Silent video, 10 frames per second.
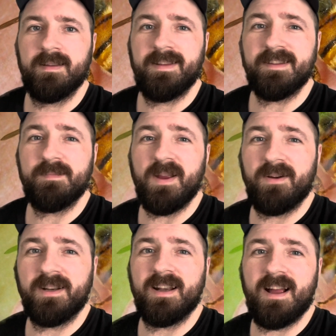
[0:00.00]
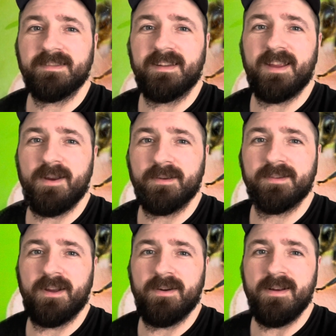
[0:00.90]
This may only last a day or
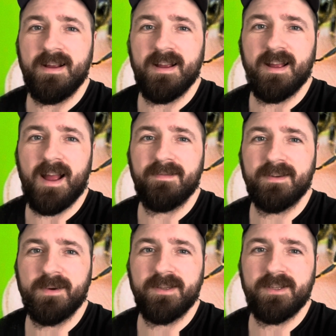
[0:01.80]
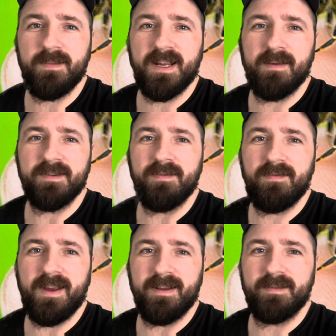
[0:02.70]
so, after which she becomes a
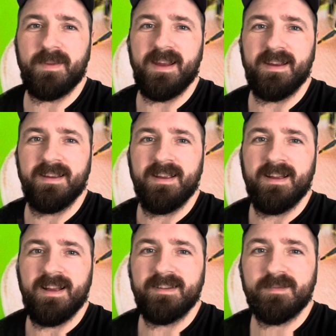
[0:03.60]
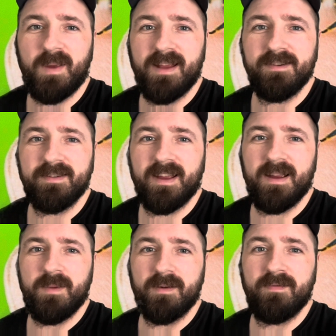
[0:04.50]
field bee and spends her
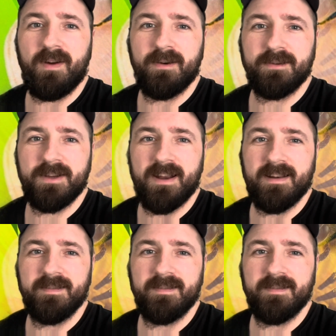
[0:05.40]
time out foraging.